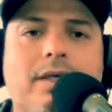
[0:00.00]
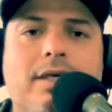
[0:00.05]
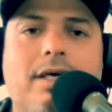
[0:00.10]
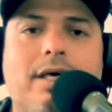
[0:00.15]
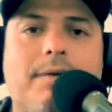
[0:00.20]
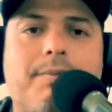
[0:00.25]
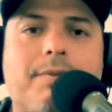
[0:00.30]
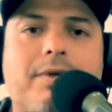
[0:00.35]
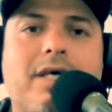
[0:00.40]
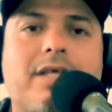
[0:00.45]

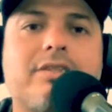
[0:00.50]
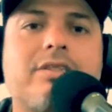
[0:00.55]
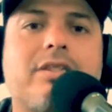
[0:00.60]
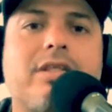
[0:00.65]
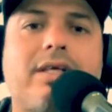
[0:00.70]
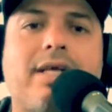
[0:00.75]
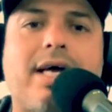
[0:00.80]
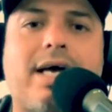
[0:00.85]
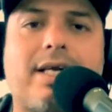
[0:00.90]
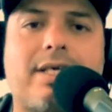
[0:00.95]
I'm
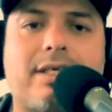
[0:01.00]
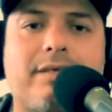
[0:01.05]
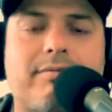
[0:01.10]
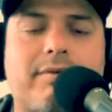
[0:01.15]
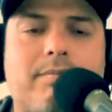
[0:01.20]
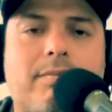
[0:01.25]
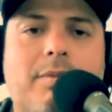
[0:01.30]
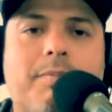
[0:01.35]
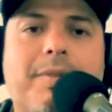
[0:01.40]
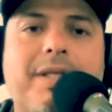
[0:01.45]
constantly active.
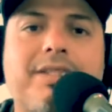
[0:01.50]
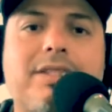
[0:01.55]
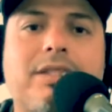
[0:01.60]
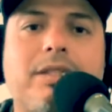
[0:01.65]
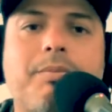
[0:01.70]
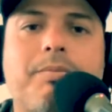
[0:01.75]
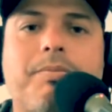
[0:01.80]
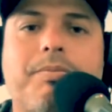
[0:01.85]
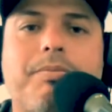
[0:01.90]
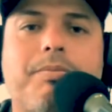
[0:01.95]
I'm a
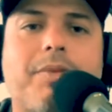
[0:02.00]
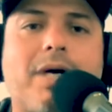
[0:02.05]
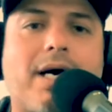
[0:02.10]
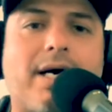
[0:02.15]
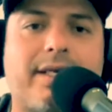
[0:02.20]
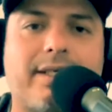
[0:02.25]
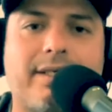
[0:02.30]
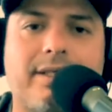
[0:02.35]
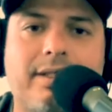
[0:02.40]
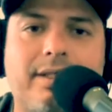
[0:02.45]

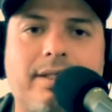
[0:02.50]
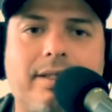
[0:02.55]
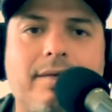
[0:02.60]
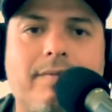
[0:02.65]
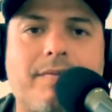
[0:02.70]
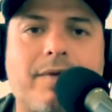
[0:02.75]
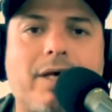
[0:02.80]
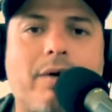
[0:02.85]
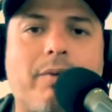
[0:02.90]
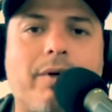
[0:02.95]
busybody.
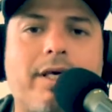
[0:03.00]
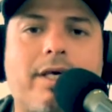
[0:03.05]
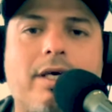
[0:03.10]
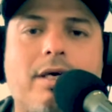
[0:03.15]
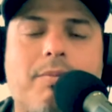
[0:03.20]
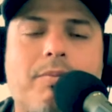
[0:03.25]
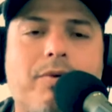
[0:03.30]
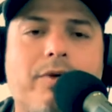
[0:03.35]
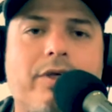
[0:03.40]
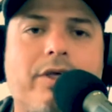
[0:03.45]
I wake
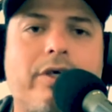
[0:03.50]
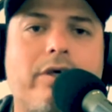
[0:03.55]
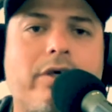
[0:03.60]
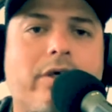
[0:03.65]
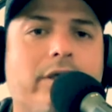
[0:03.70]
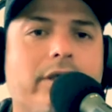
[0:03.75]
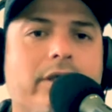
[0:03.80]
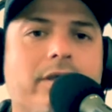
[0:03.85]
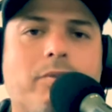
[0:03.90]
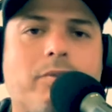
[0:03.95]
up really
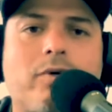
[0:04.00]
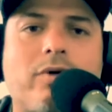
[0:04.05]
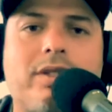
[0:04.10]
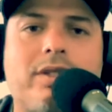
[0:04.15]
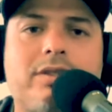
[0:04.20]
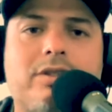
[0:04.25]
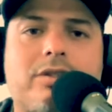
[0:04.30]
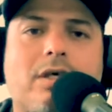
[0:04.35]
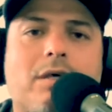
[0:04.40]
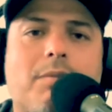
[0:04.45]
early in the
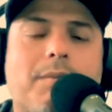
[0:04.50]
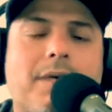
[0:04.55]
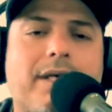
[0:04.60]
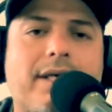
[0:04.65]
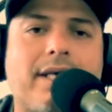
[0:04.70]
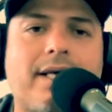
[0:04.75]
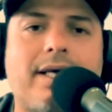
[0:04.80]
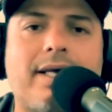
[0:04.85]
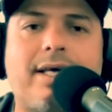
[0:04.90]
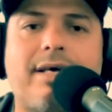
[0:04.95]
morning, start my
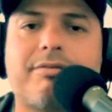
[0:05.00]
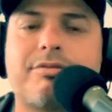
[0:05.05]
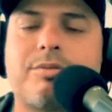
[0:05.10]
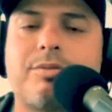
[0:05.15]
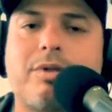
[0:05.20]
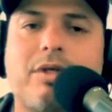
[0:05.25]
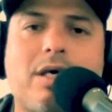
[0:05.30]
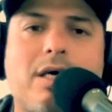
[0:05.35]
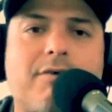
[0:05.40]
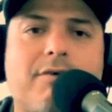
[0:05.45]
day, have some
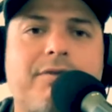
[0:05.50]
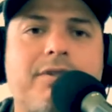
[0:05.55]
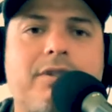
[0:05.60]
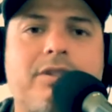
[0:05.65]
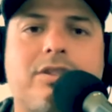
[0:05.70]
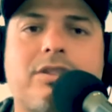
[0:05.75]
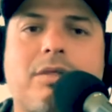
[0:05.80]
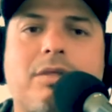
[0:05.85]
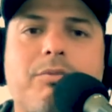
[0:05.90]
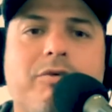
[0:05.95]
coffee,
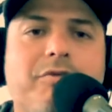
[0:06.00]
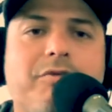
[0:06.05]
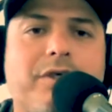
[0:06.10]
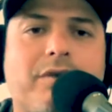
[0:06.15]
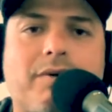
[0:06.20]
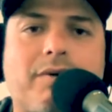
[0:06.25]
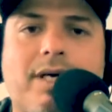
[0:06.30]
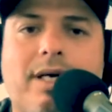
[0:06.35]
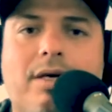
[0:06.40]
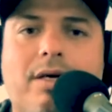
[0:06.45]
start moving
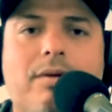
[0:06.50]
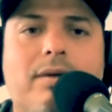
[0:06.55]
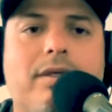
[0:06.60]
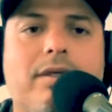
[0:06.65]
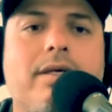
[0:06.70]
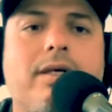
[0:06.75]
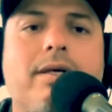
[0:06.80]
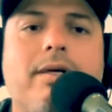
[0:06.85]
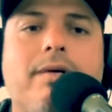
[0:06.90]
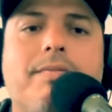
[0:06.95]
around.
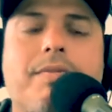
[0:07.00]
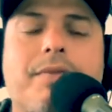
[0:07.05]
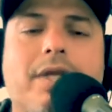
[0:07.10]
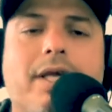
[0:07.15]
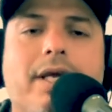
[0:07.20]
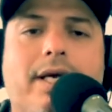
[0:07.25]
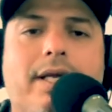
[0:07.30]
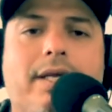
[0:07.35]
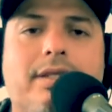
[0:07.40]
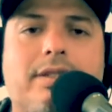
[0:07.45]

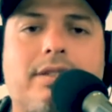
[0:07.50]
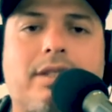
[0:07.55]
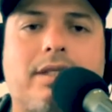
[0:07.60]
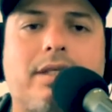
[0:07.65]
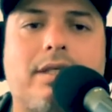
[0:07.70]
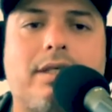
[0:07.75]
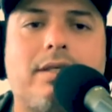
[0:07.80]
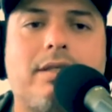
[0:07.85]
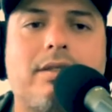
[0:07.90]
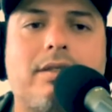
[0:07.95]
and
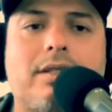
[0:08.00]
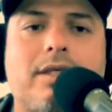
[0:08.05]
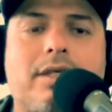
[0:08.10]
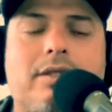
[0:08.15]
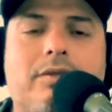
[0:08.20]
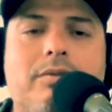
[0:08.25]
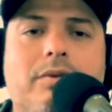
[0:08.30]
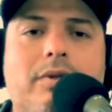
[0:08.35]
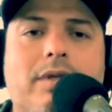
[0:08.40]
uh, I do